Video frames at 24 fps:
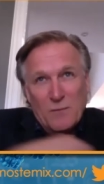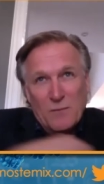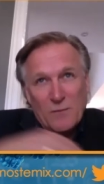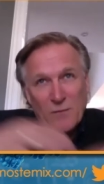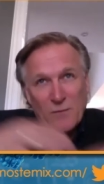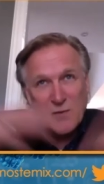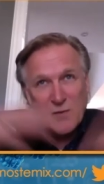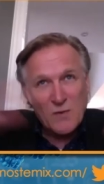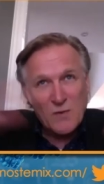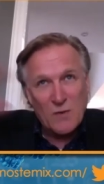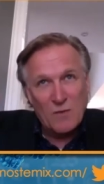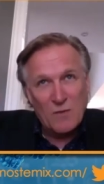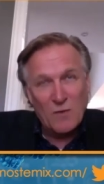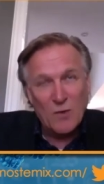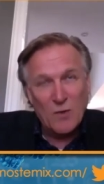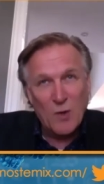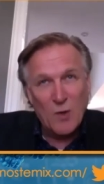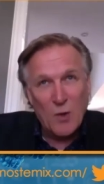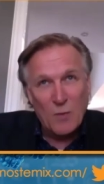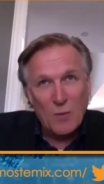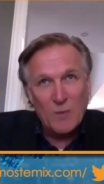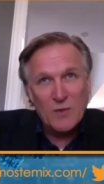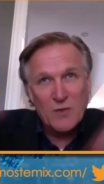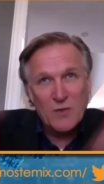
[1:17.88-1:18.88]
sort of
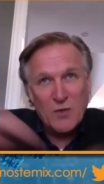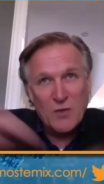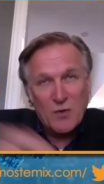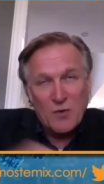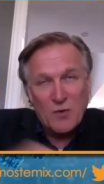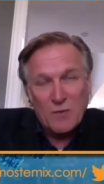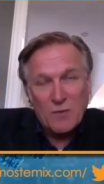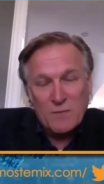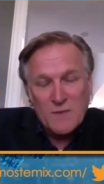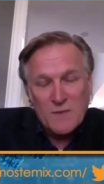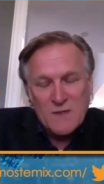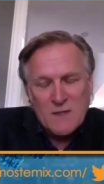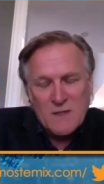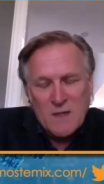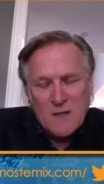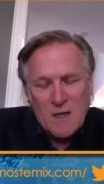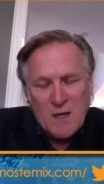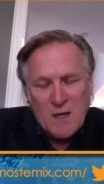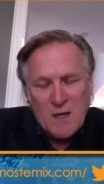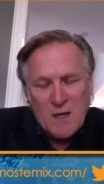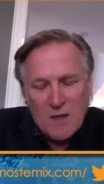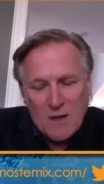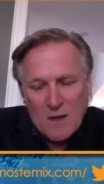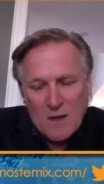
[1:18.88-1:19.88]
global terms,
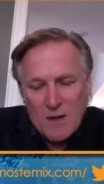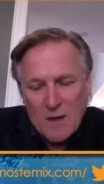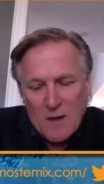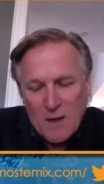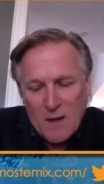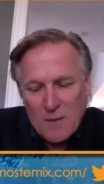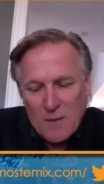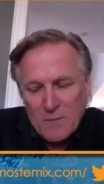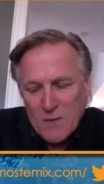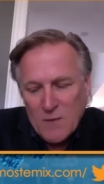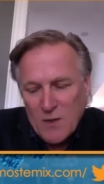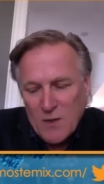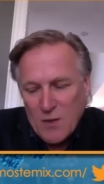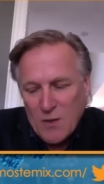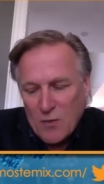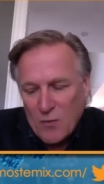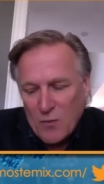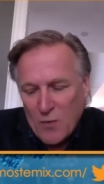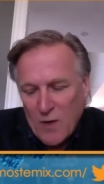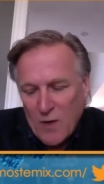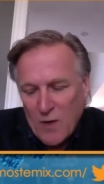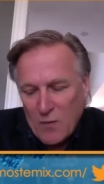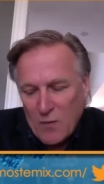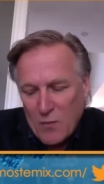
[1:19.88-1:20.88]
um, you know,
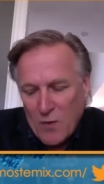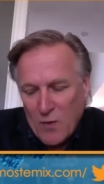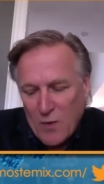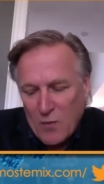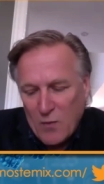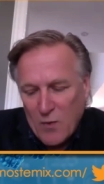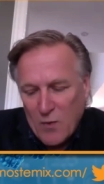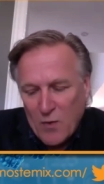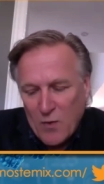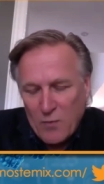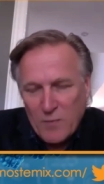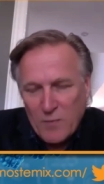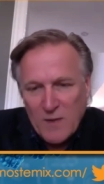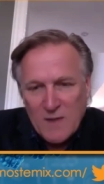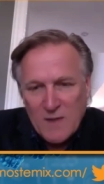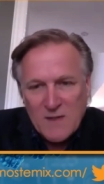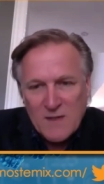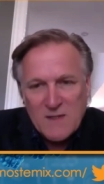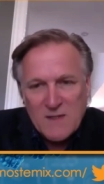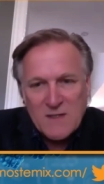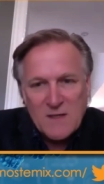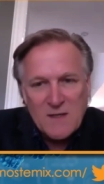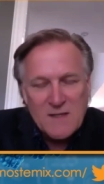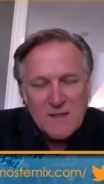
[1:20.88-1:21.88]
we, we will be
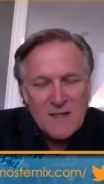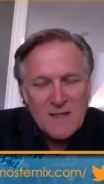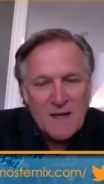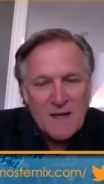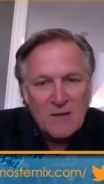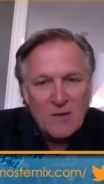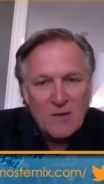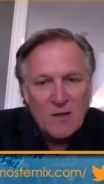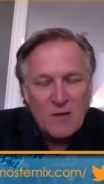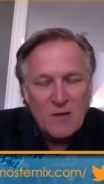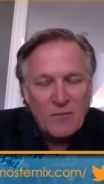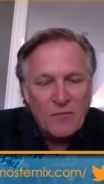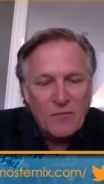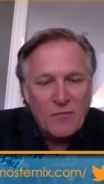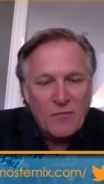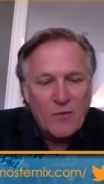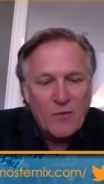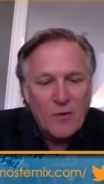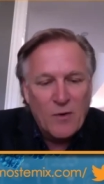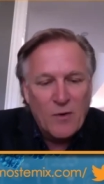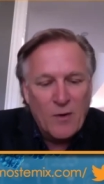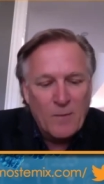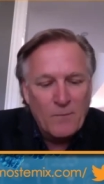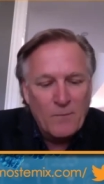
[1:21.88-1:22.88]
settling
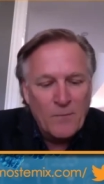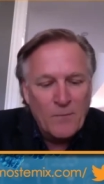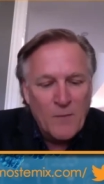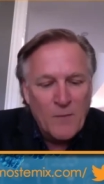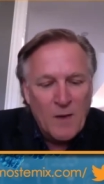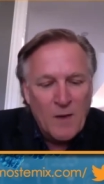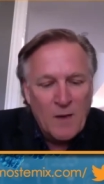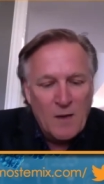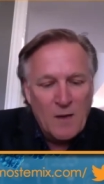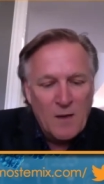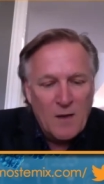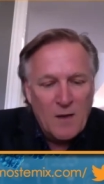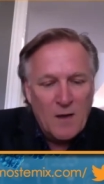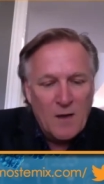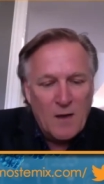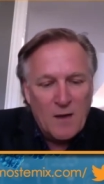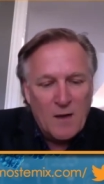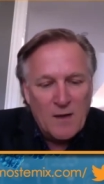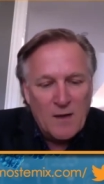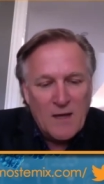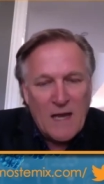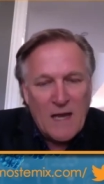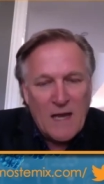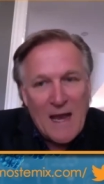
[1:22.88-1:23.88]
for
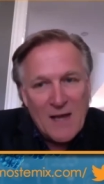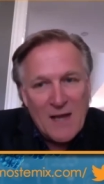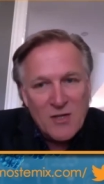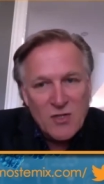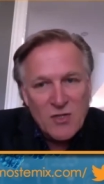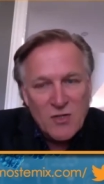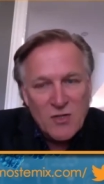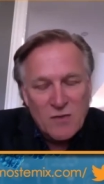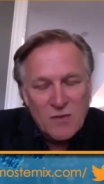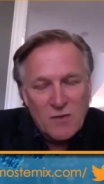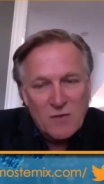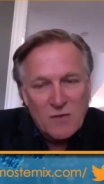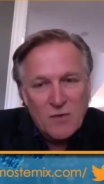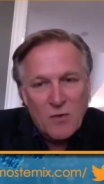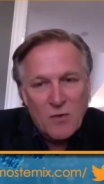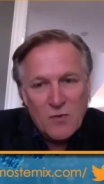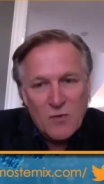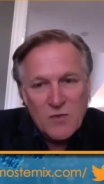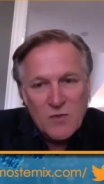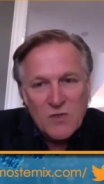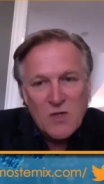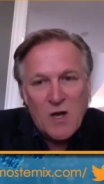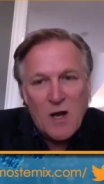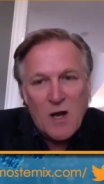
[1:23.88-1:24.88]
uh, cash, no
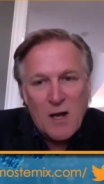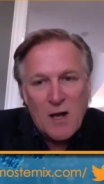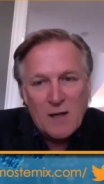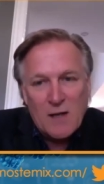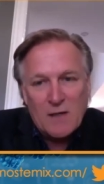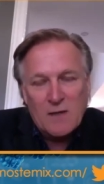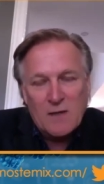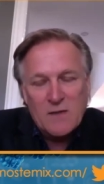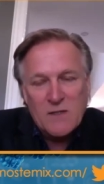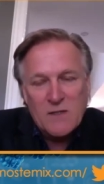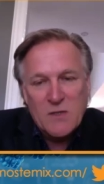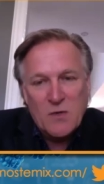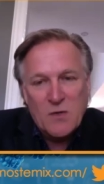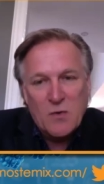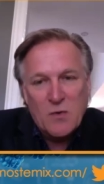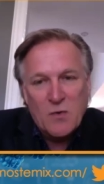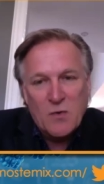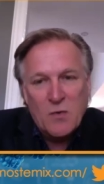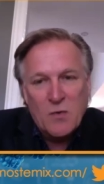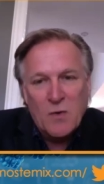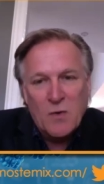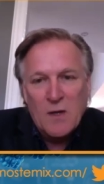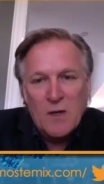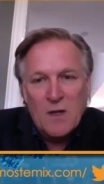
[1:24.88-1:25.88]
stock.
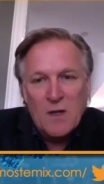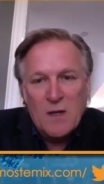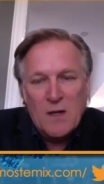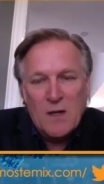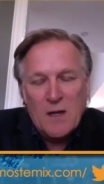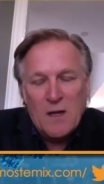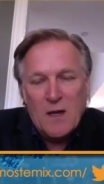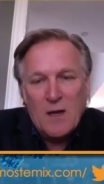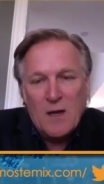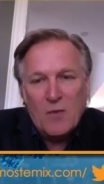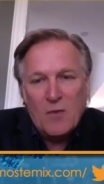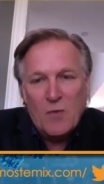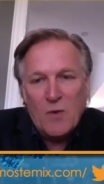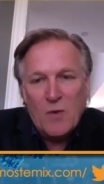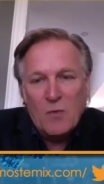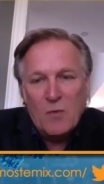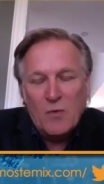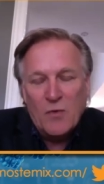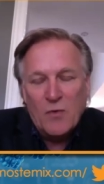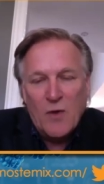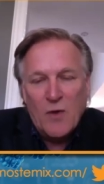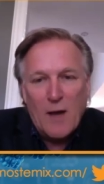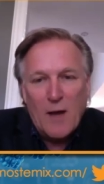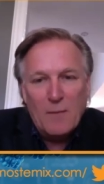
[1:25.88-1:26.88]
So uh, we
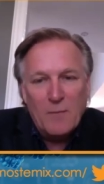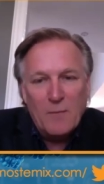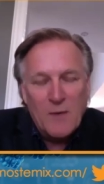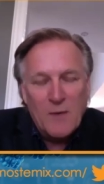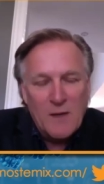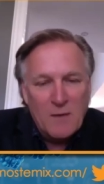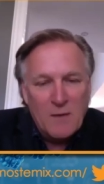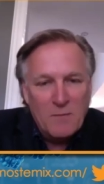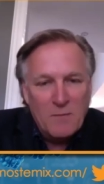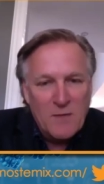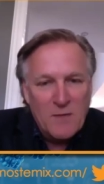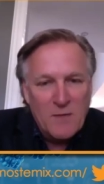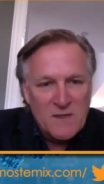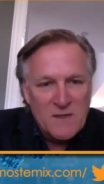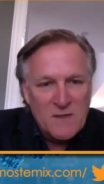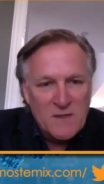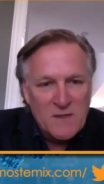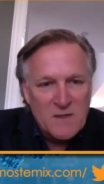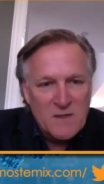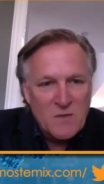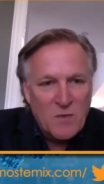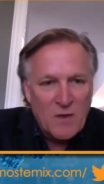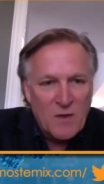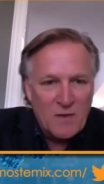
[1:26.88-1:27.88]
will not be in
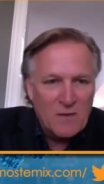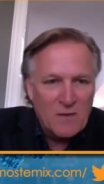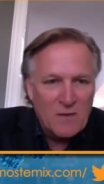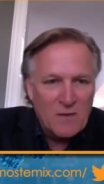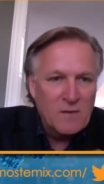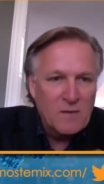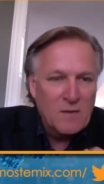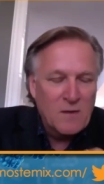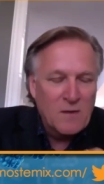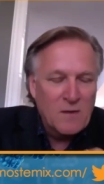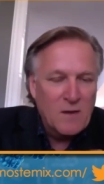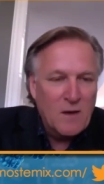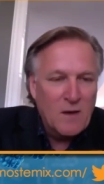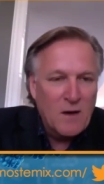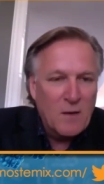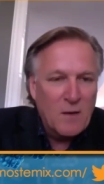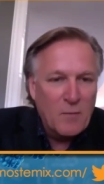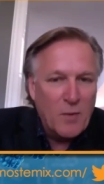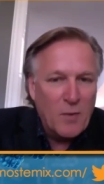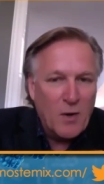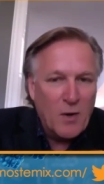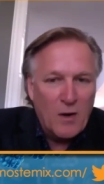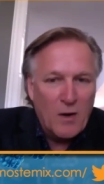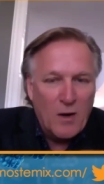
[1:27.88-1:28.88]
business with our,
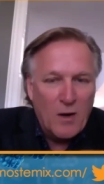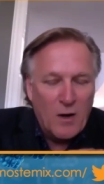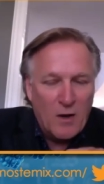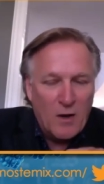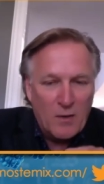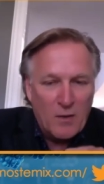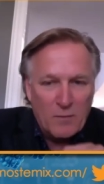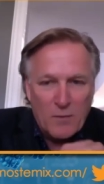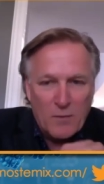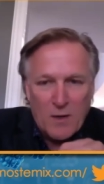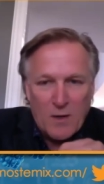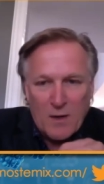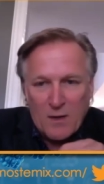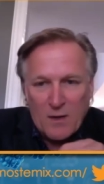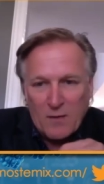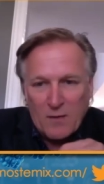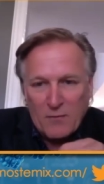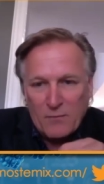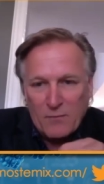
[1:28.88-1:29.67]
par our uh,